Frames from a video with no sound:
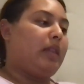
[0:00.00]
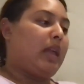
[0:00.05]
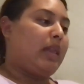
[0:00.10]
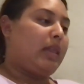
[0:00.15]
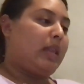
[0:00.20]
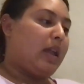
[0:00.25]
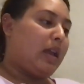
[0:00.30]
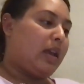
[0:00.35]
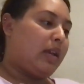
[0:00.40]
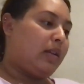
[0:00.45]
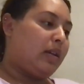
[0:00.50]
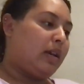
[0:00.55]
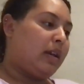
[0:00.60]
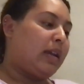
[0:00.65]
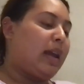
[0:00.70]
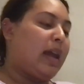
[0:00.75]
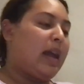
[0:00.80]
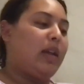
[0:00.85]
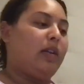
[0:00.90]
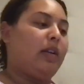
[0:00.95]
And then
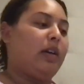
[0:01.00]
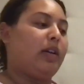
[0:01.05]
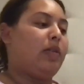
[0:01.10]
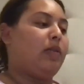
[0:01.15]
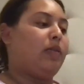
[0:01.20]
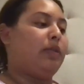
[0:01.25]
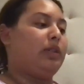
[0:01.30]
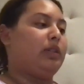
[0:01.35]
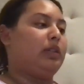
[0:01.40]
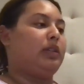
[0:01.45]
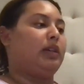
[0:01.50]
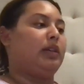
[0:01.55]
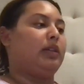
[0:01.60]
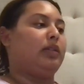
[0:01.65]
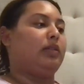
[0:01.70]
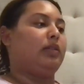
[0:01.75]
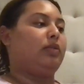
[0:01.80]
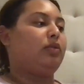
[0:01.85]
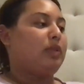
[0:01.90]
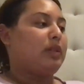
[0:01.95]
again, going into
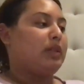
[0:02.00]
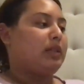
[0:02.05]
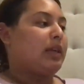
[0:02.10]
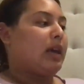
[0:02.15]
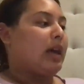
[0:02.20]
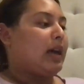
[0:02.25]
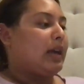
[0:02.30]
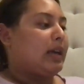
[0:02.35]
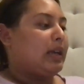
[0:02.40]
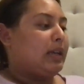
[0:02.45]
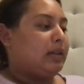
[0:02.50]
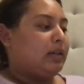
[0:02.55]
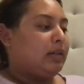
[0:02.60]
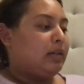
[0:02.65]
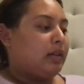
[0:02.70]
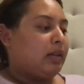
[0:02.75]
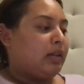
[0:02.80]
suicide,